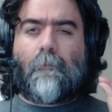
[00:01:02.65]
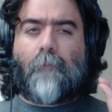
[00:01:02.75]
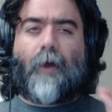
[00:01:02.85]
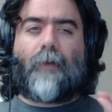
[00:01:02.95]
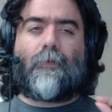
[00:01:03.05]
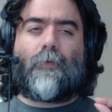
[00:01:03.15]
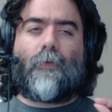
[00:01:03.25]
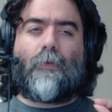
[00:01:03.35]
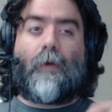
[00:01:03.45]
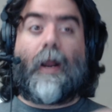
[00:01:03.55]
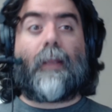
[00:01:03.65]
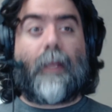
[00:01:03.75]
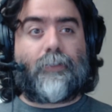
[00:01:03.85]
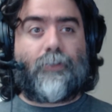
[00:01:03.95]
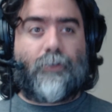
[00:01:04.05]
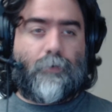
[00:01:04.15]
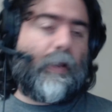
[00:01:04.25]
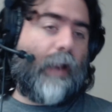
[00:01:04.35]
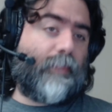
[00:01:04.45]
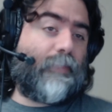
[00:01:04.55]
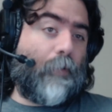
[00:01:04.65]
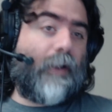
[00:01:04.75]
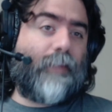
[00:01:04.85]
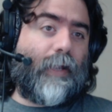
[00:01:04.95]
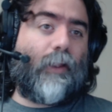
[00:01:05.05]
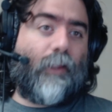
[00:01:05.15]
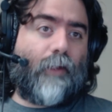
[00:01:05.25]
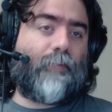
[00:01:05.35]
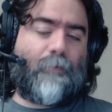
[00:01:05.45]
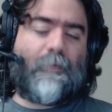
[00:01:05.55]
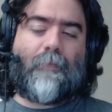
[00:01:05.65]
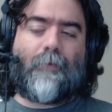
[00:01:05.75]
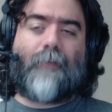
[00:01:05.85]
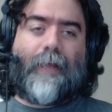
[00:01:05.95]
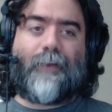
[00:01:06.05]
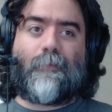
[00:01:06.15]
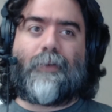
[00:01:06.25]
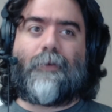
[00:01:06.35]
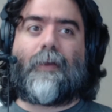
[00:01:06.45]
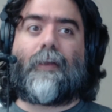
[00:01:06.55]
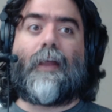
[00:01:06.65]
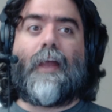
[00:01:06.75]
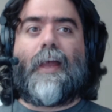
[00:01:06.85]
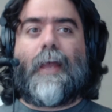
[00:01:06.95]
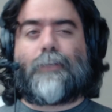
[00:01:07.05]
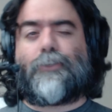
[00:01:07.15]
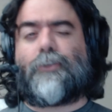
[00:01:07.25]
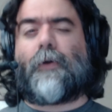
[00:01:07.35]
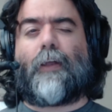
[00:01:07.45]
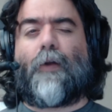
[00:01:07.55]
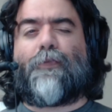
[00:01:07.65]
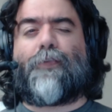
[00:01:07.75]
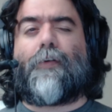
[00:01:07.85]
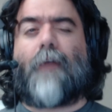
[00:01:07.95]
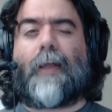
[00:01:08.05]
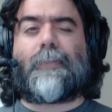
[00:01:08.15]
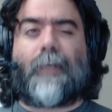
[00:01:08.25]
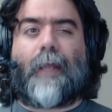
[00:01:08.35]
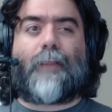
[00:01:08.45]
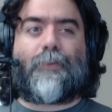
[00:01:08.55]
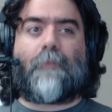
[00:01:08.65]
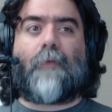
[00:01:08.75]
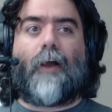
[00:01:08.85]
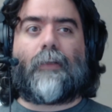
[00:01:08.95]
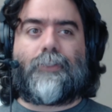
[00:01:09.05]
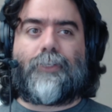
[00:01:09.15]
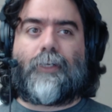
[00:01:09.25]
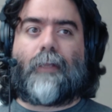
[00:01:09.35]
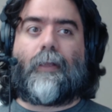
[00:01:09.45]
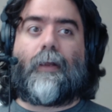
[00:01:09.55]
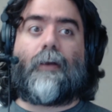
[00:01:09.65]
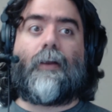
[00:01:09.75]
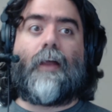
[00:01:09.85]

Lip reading: But what I like to do, and what I think a lot of other people end up doing, is you do a little forensic anthropology in there,